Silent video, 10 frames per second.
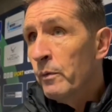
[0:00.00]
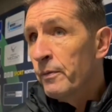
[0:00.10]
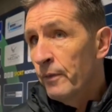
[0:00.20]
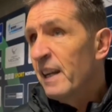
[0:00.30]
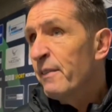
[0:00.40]

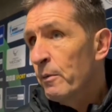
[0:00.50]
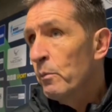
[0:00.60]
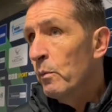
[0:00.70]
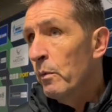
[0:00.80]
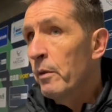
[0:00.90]
Really
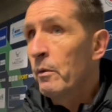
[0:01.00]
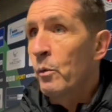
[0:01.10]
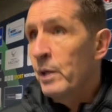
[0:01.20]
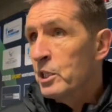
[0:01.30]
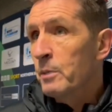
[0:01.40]
from the
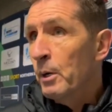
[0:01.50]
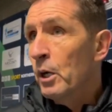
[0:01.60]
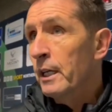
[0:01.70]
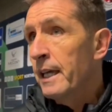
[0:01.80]
Windsor Park